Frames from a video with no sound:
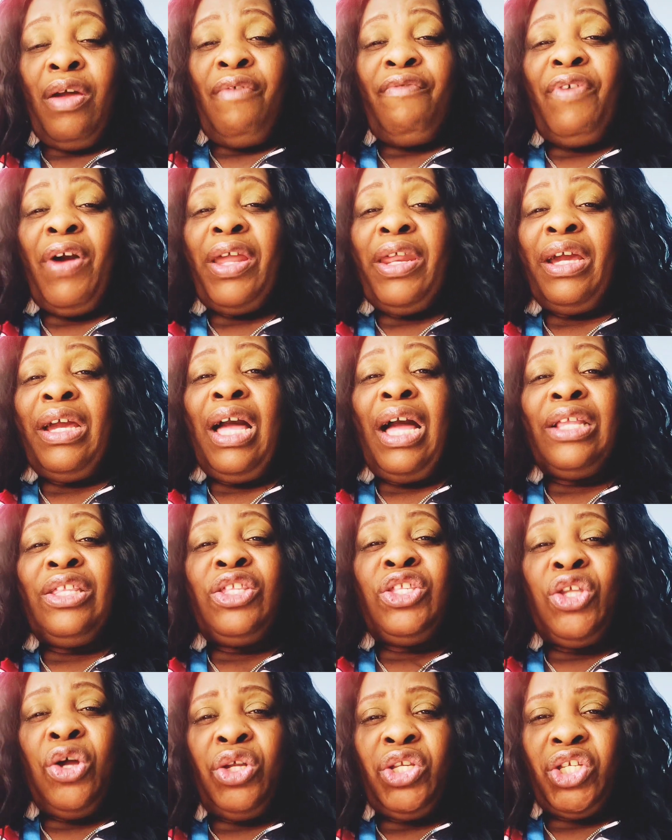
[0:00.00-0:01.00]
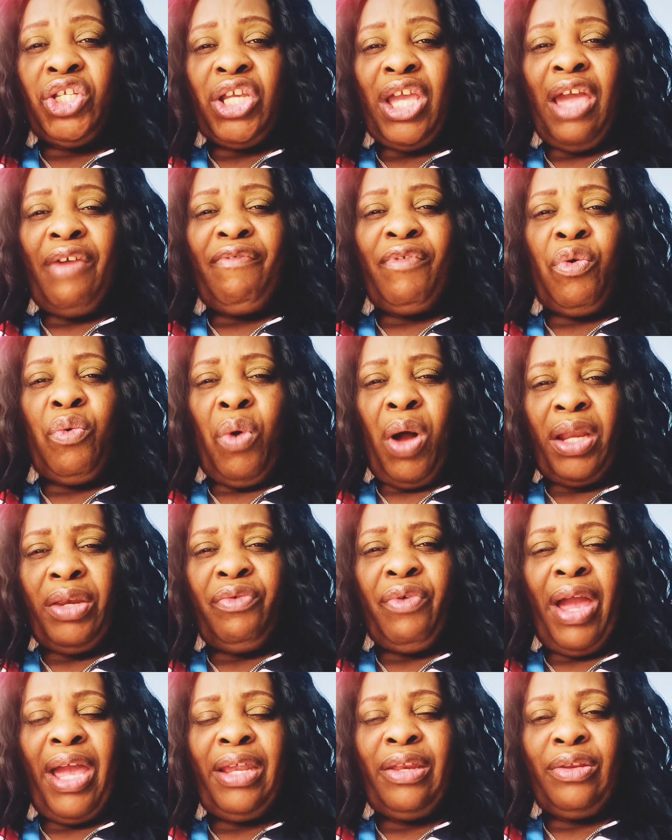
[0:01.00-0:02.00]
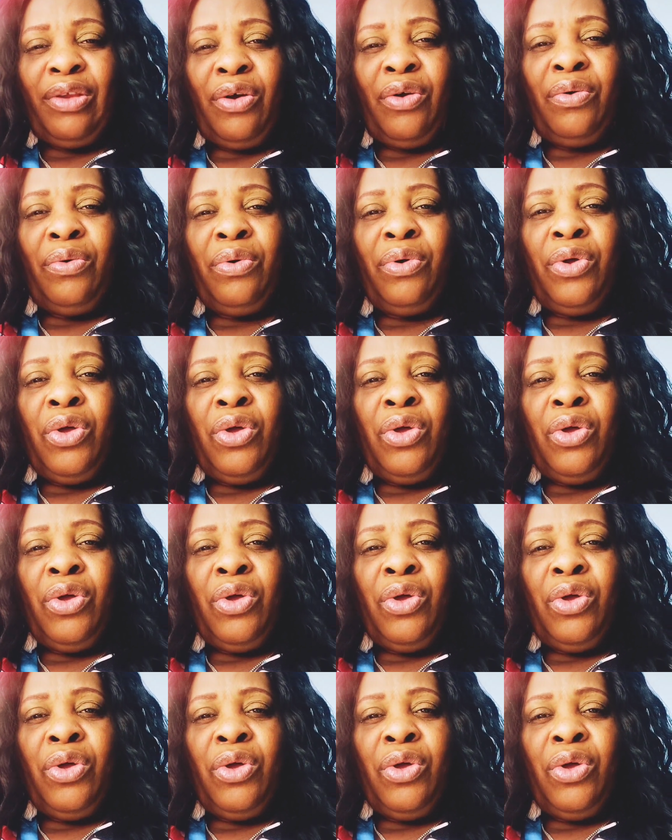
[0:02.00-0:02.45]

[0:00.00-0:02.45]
Father God, touch everyone right now